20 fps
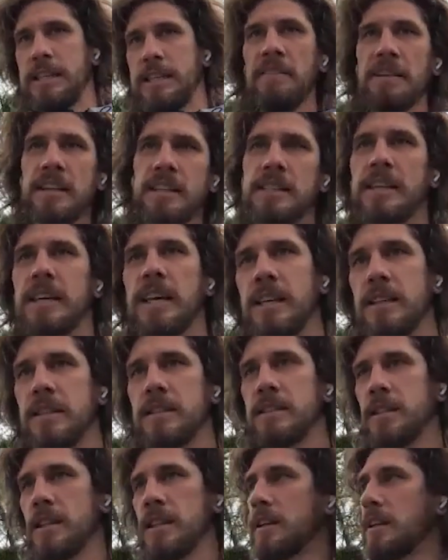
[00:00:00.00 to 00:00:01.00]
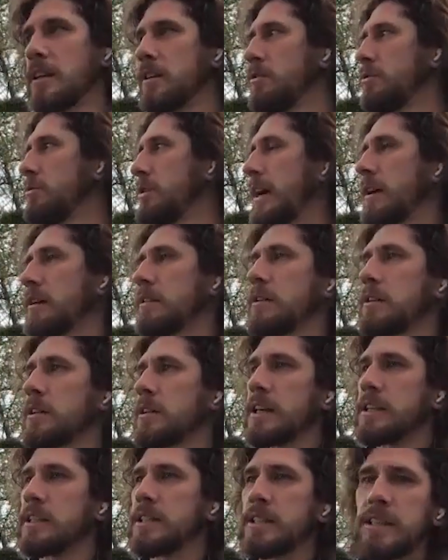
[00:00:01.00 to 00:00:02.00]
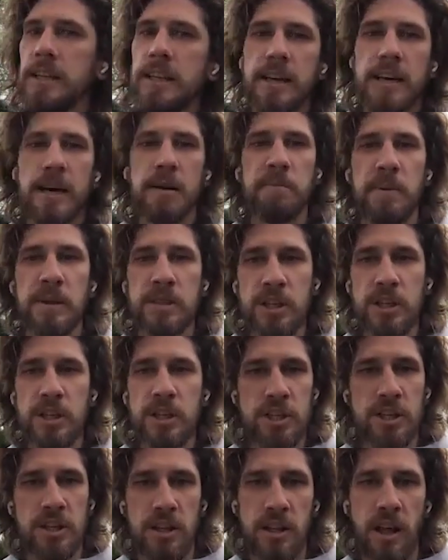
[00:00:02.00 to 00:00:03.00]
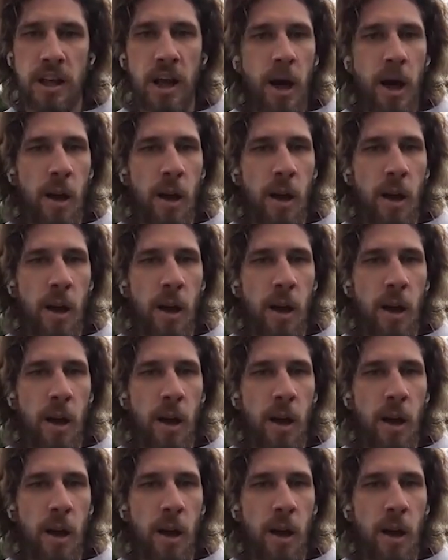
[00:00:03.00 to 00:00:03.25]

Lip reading: 17th in a regular like city competition,